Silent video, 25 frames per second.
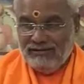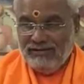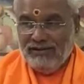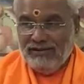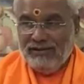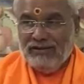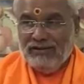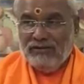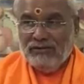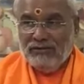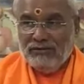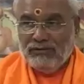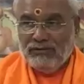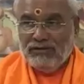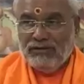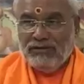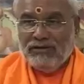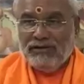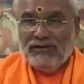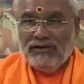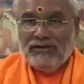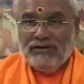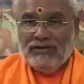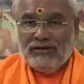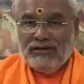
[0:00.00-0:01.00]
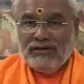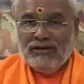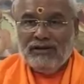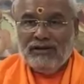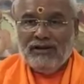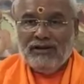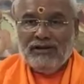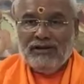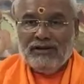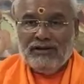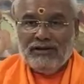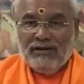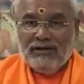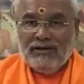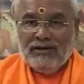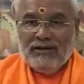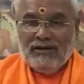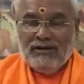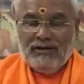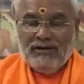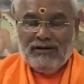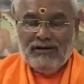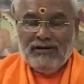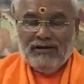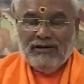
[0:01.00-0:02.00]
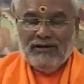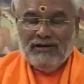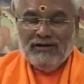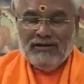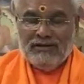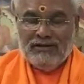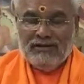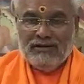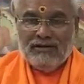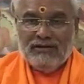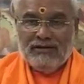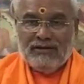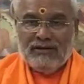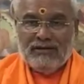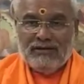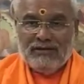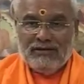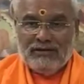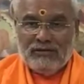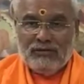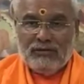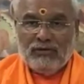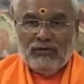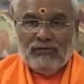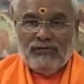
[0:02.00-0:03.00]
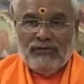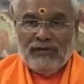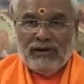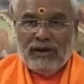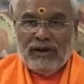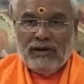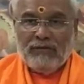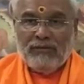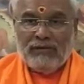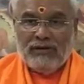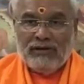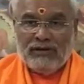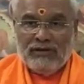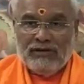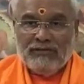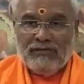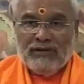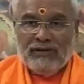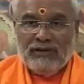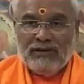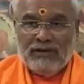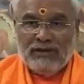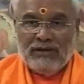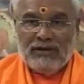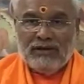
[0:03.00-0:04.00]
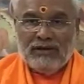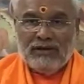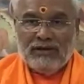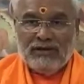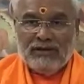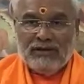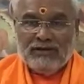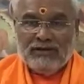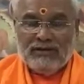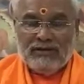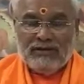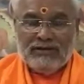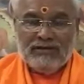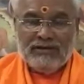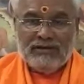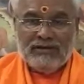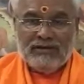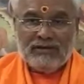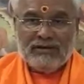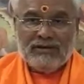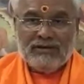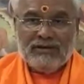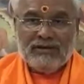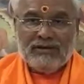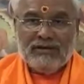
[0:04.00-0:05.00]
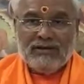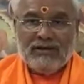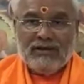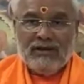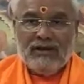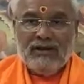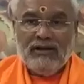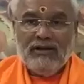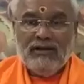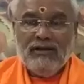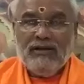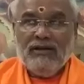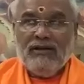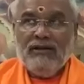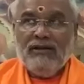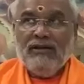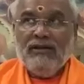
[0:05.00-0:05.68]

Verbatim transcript: Hindu tradition, and in certain good families with the connections, etc.,